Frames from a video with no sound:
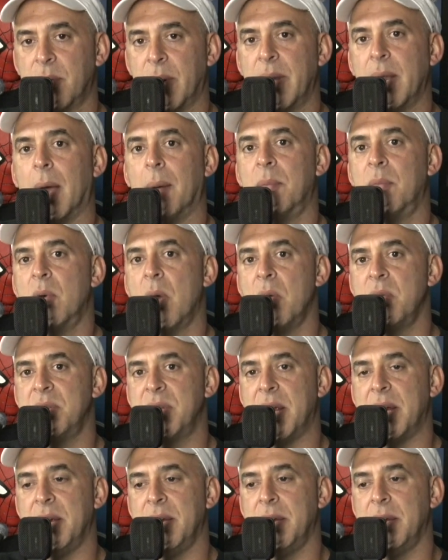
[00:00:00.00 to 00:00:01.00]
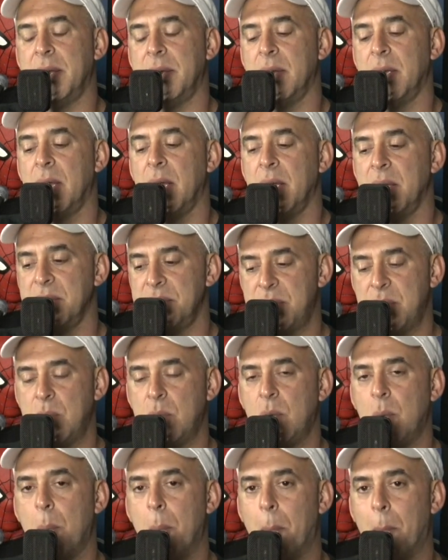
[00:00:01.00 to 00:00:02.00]
is. Ready? I'm rotating it
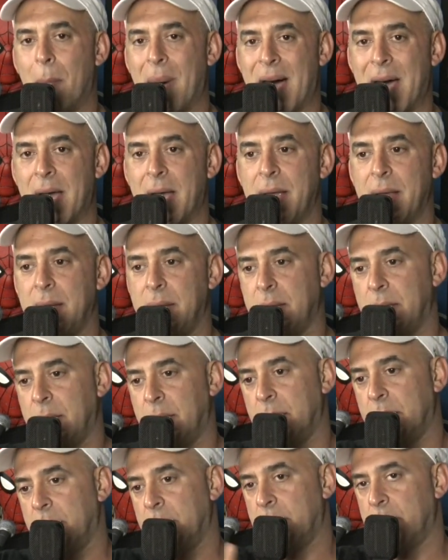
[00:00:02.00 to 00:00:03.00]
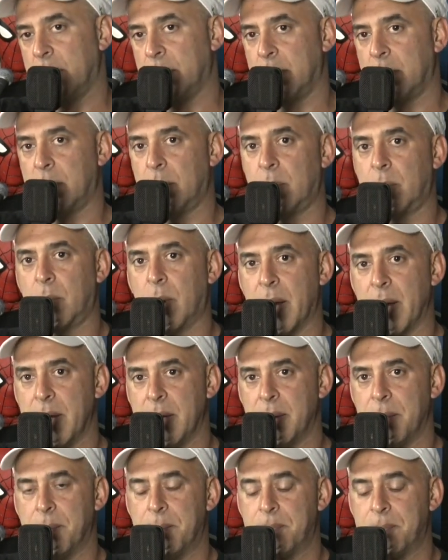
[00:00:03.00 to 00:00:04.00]
to my
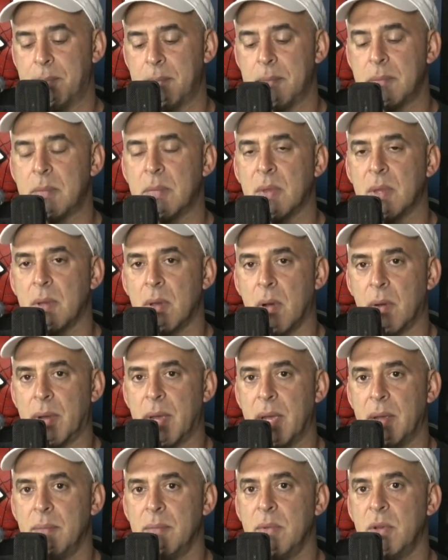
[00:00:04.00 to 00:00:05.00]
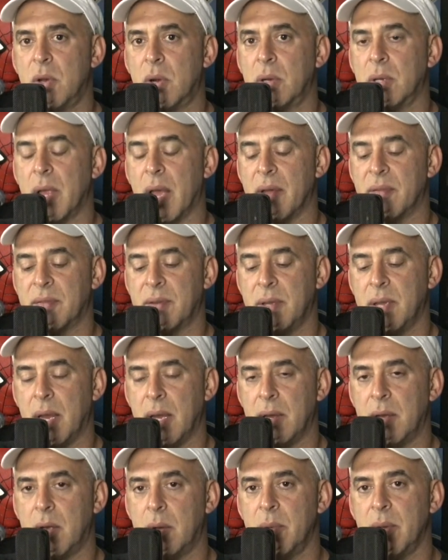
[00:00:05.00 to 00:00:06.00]
right. Okay, your left.
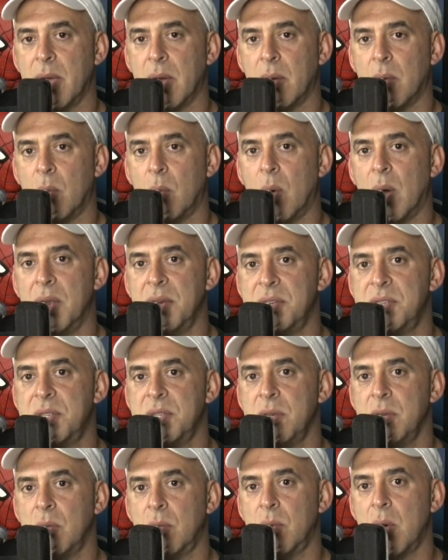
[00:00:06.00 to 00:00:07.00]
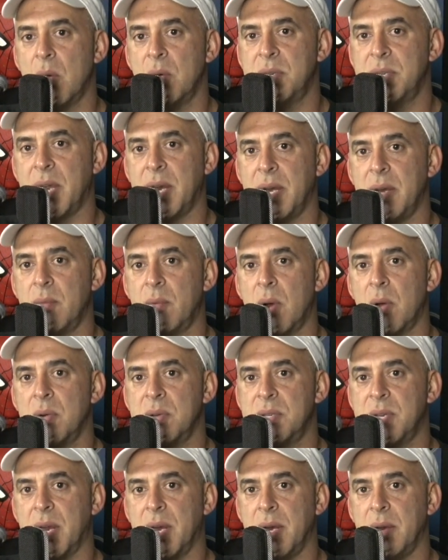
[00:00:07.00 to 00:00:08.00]
Hey, here we go. 1, 2, rotating,
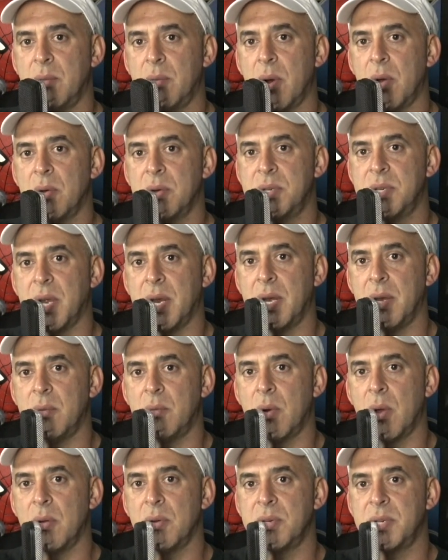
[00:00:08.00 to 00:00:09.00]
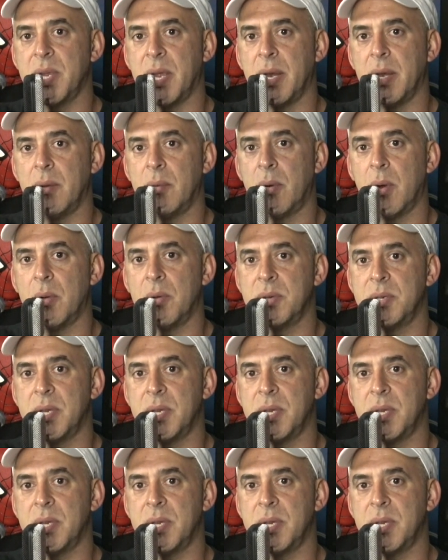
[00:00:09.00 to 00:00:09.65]
rotating, rotating, rotating, rotating,